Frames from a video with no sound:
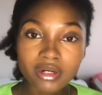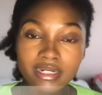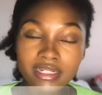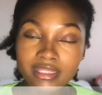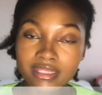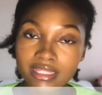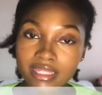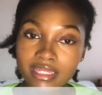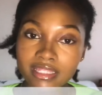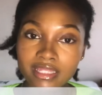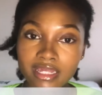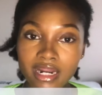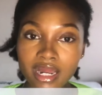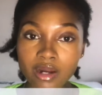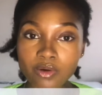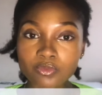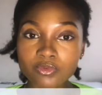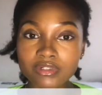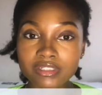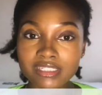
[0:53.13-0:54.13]
thing that I
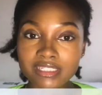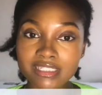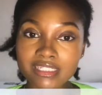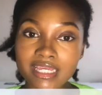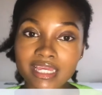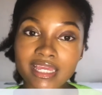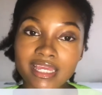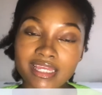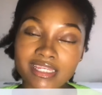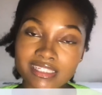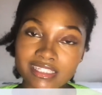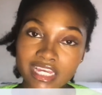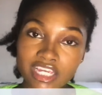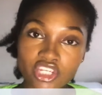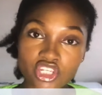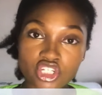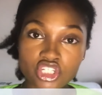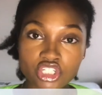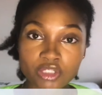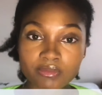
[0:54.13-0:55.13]
would say is that you
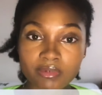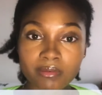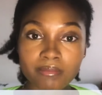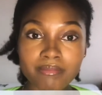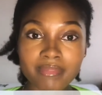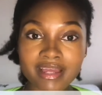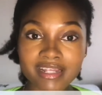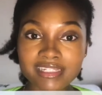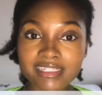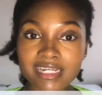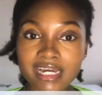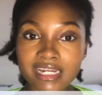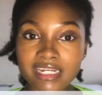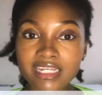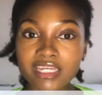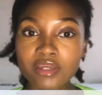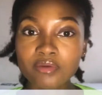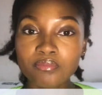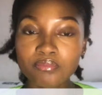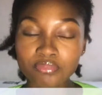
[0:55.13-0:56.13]
should be mentally
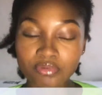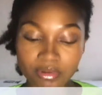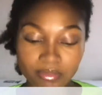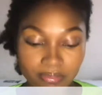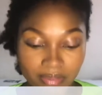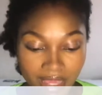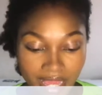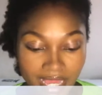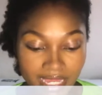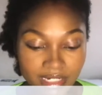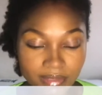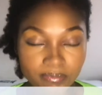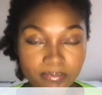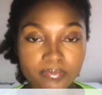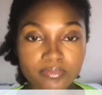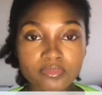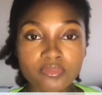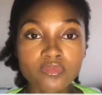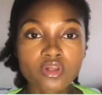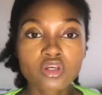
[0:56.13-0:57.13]
prepared.
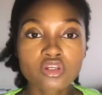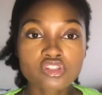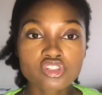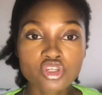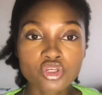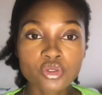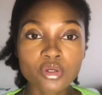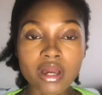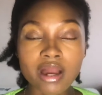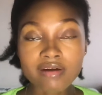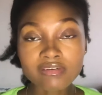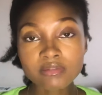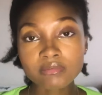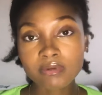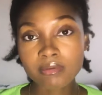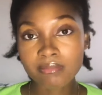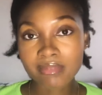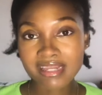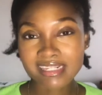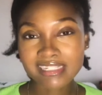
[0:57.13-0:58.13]
So you have to be
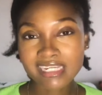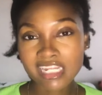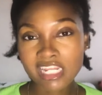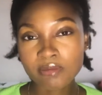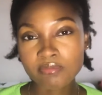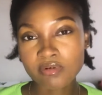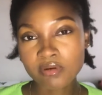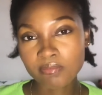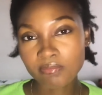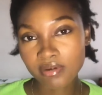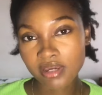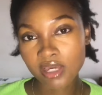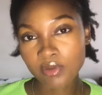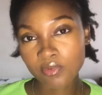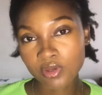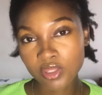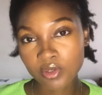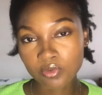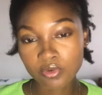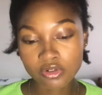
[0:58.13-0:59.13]
mentally prepared when
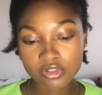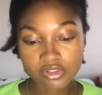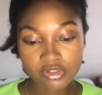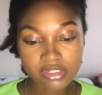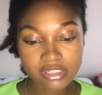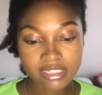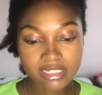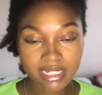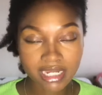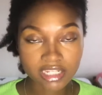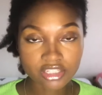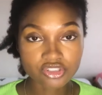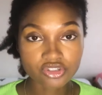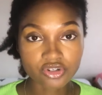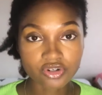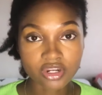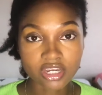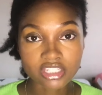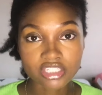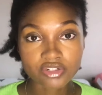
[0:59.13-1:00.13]
you want to start your
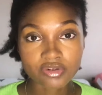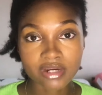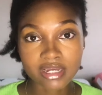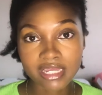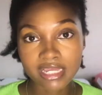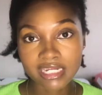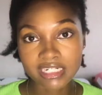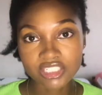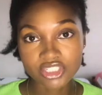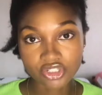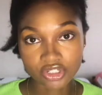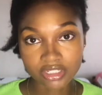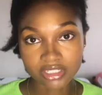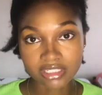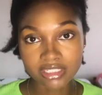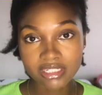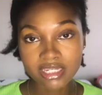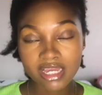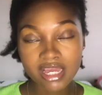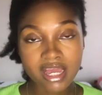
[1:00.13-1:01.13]
natural hair journey.
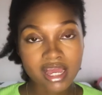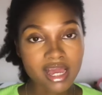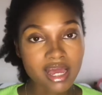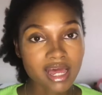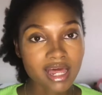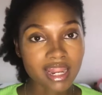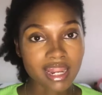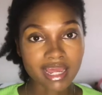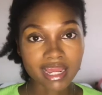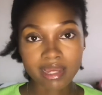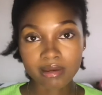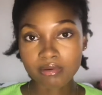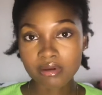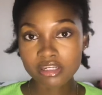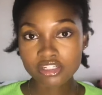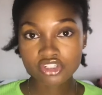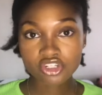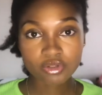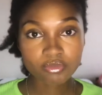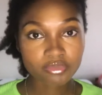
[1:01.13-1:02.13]
Like I
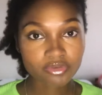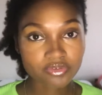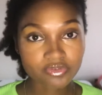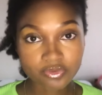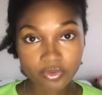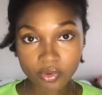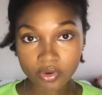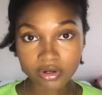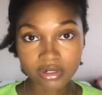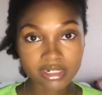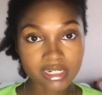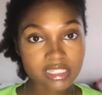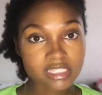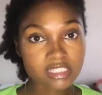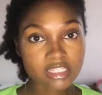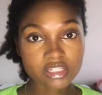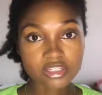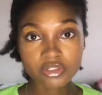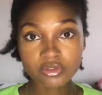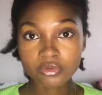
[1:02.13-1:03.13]
mentioned before, this is a
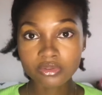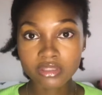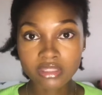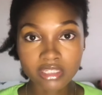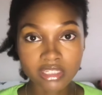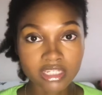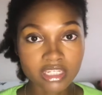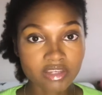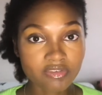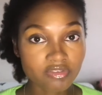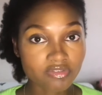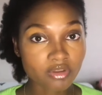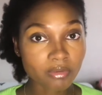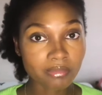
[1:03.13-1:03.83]
new thing. If you've not been